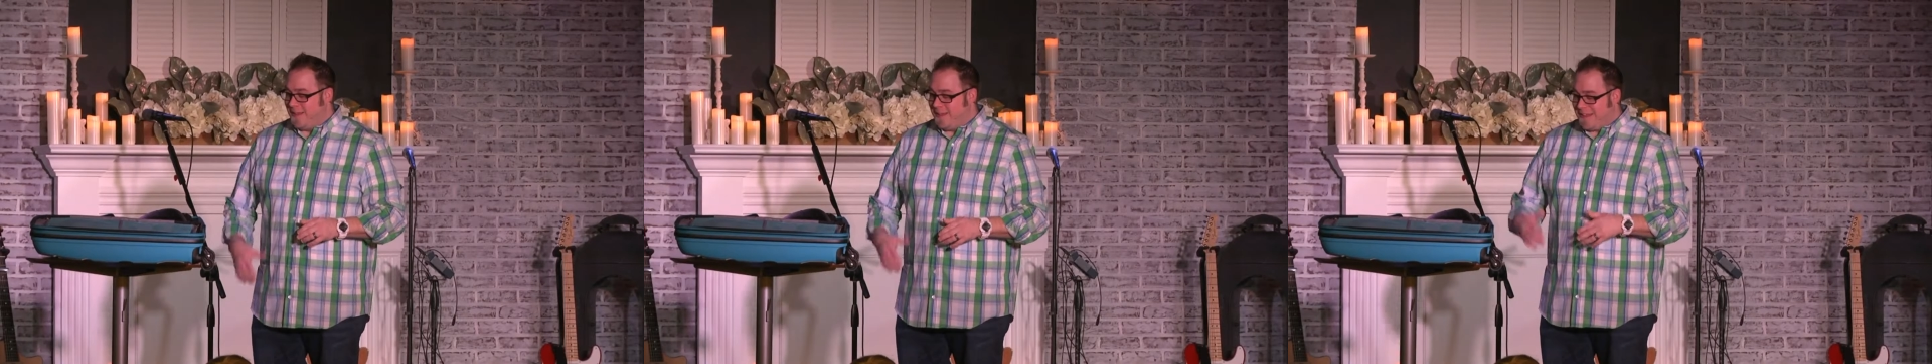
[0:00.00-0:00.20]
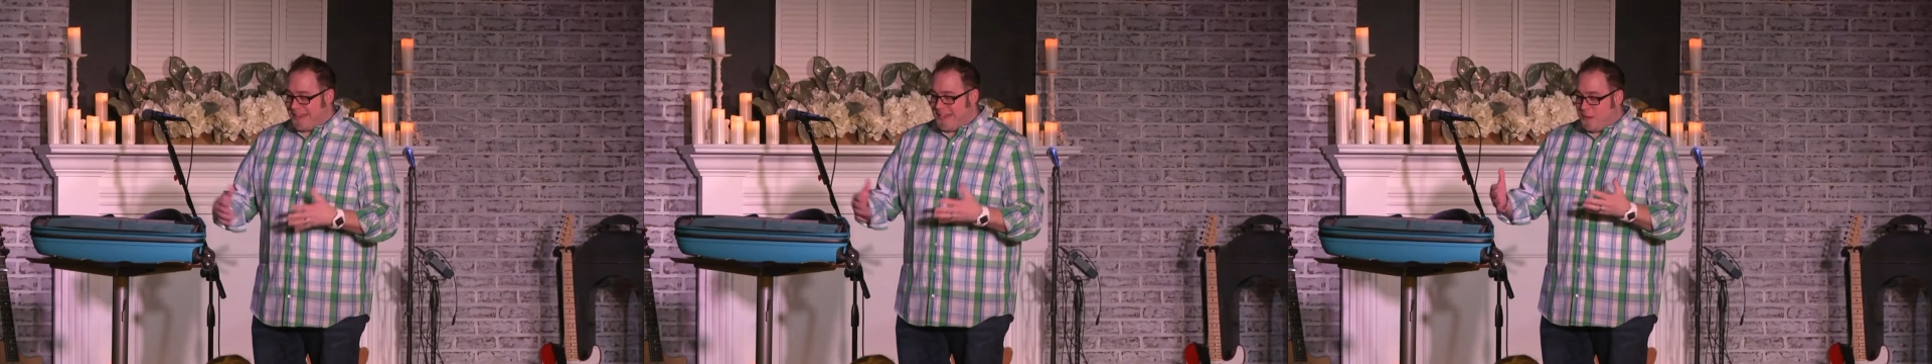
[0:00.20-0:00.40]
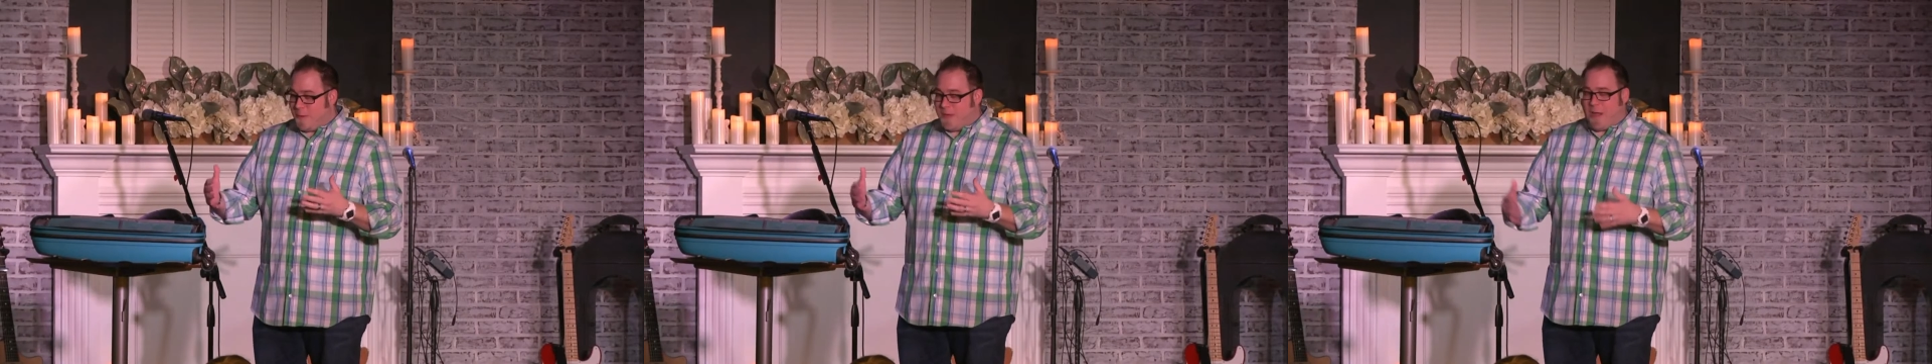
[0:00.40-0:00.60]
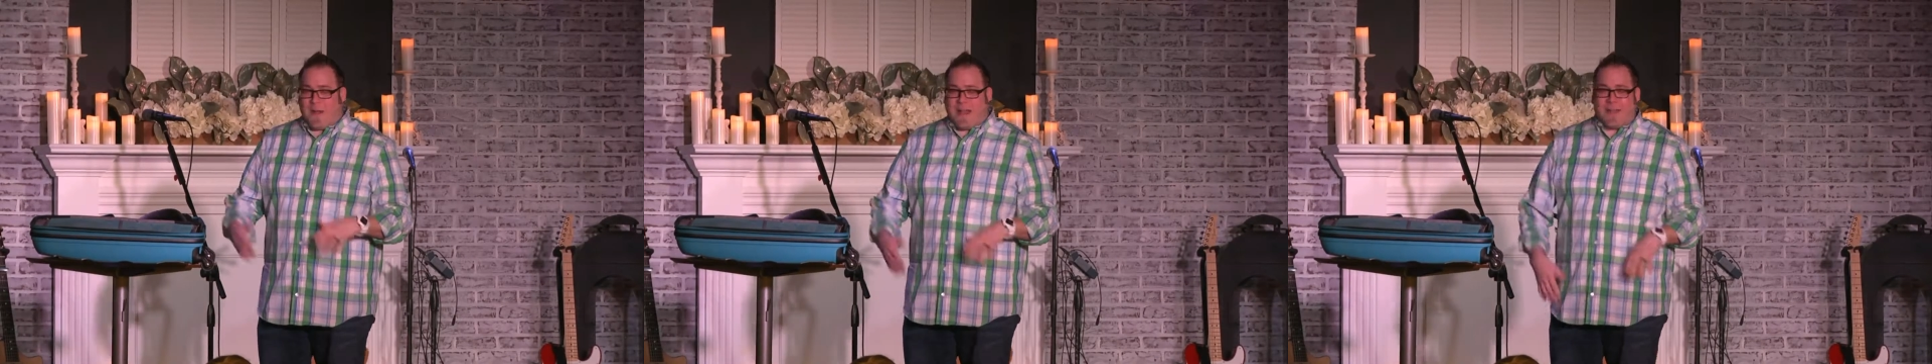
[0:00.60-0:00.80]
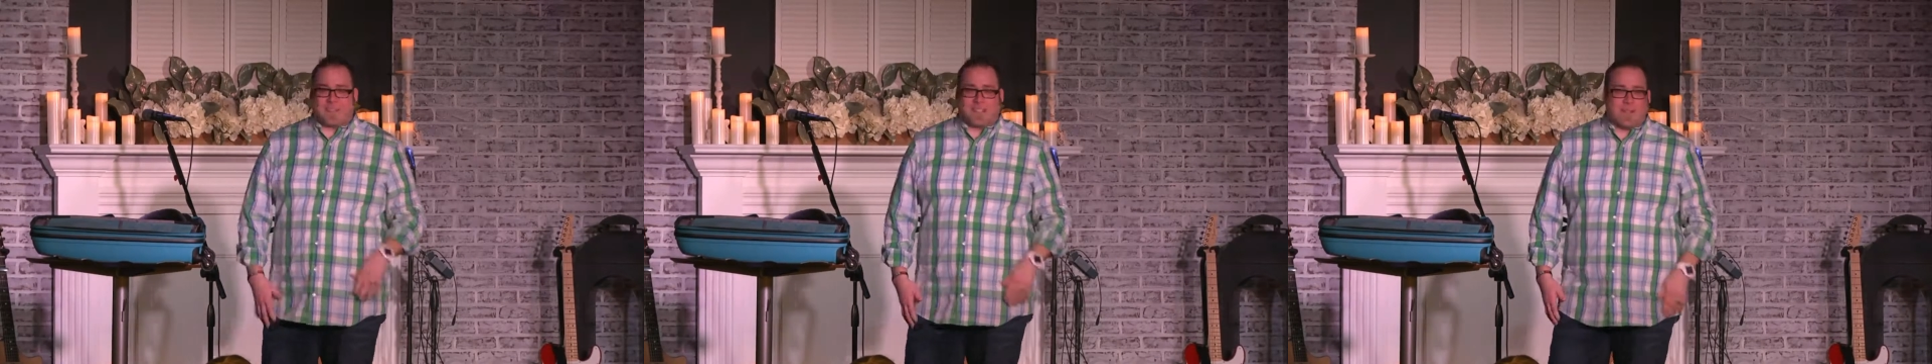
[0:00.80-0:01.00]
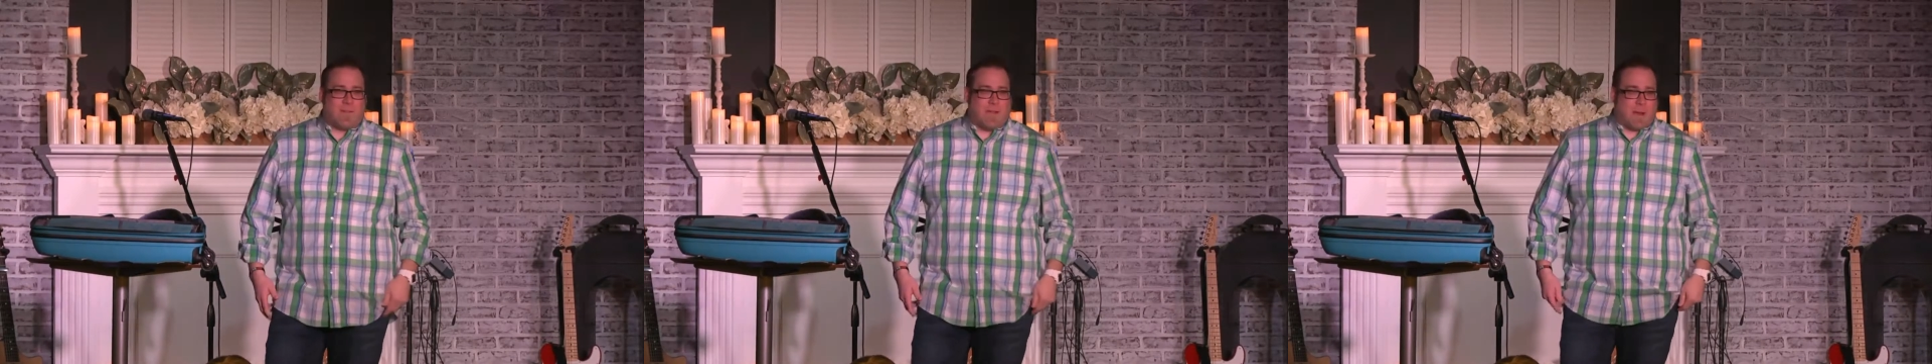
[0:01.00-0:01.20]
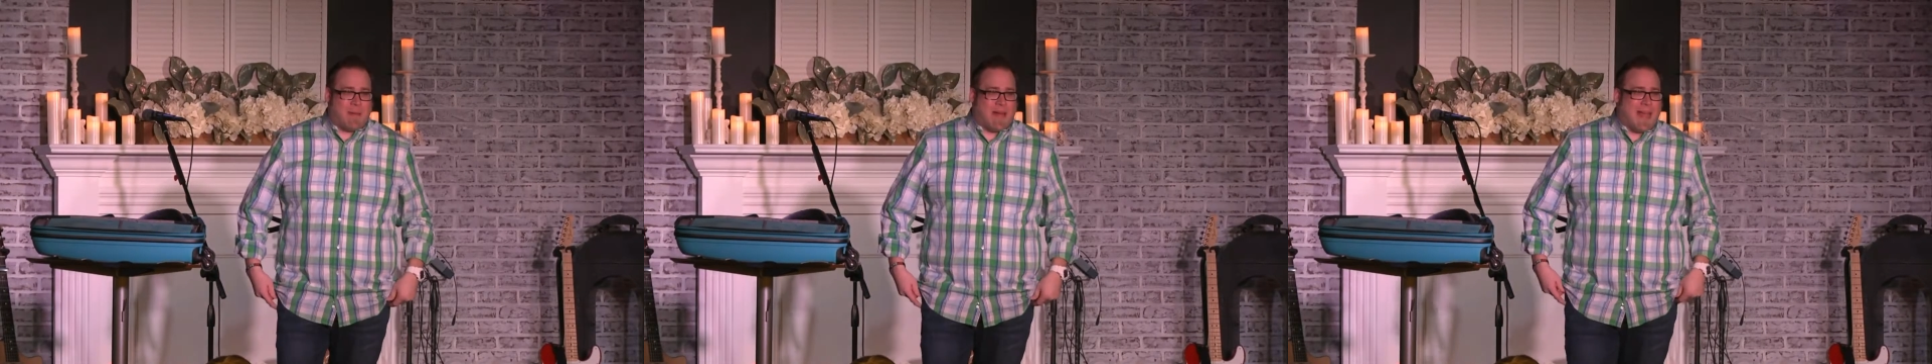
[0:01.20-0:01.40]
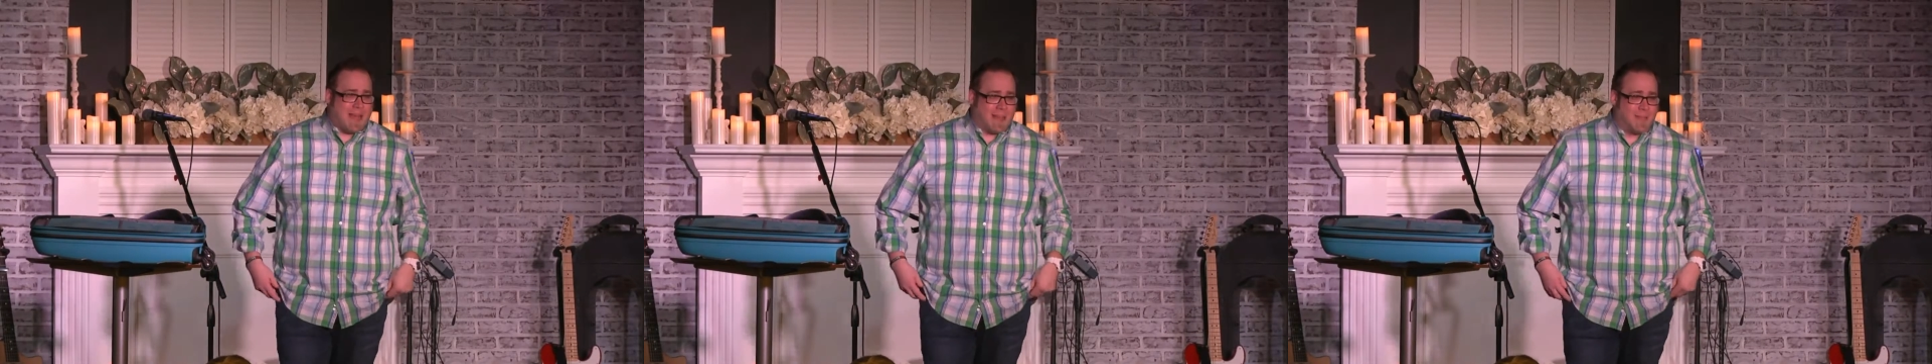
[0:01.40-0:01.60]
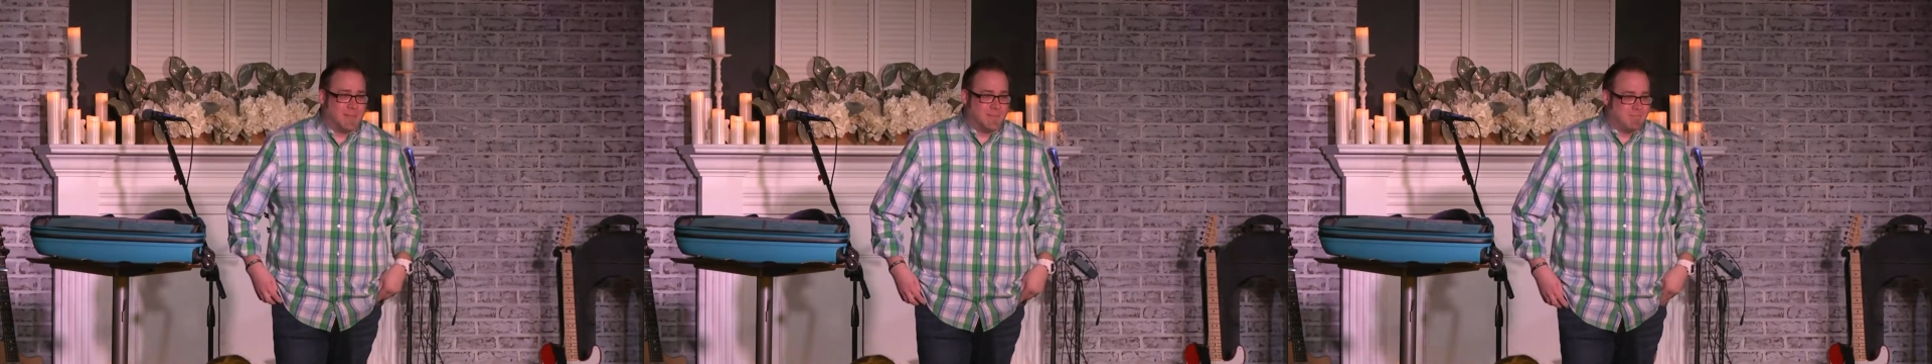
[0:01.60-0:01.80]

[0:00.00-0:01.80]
you know, we all have stuff in our bag,